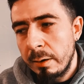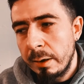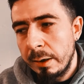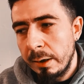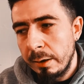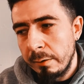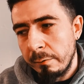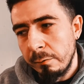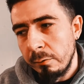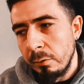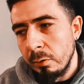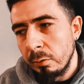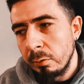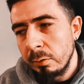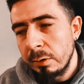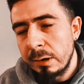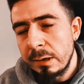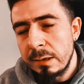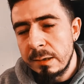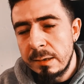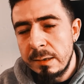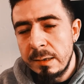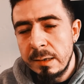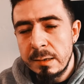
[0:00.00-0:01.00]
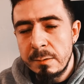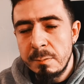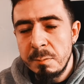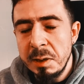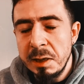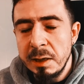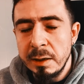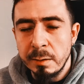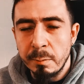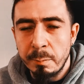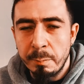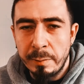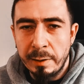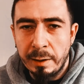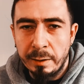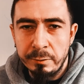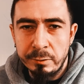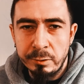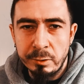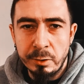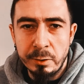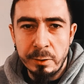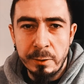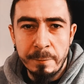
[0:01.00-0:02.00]
And I've noticed this being a
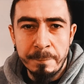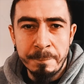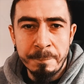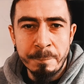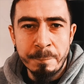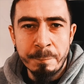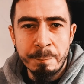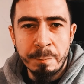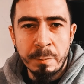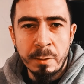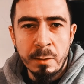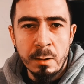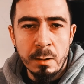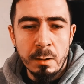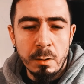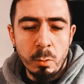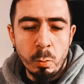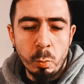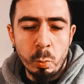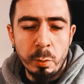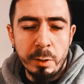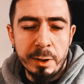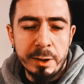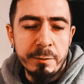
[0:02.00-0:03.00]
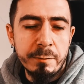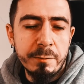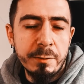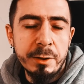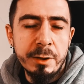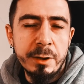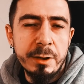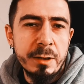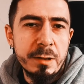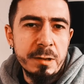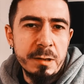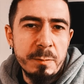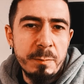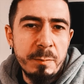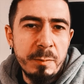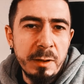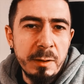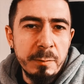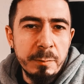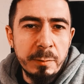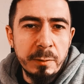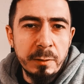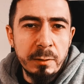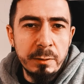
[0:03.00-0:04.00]
pattern. Wherever there's
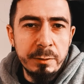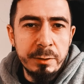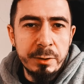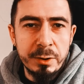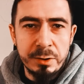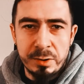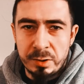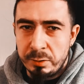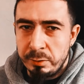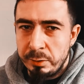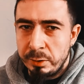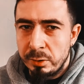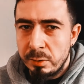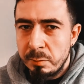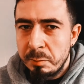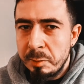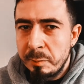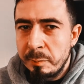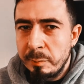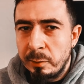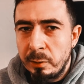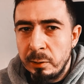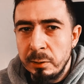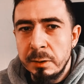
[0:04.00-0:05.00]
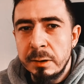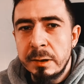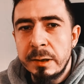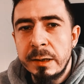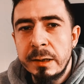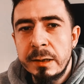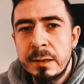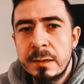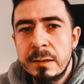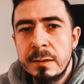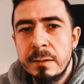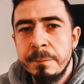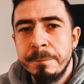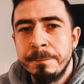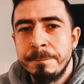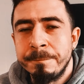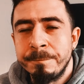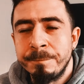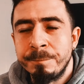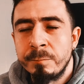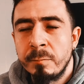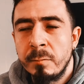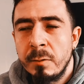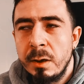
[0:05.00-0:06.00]
people, there's going to be politics.
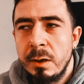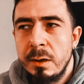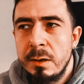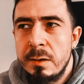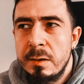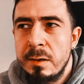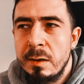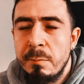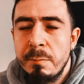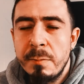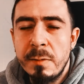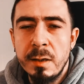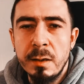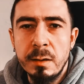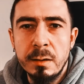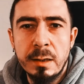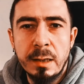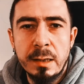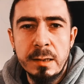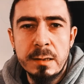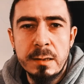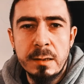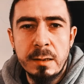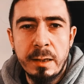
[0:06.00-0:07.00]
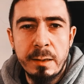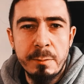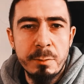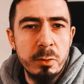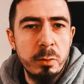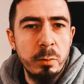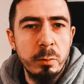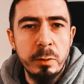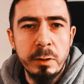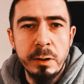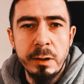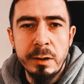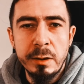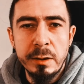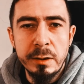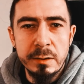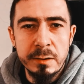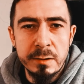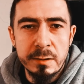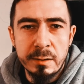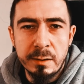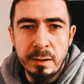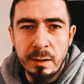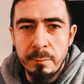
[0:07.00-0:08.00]
It's something that's absolutely
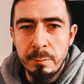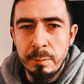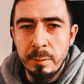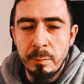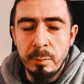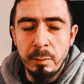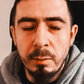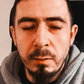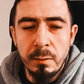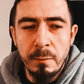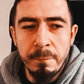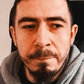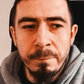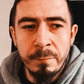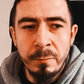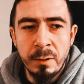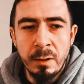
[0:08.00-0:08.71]
inescapable.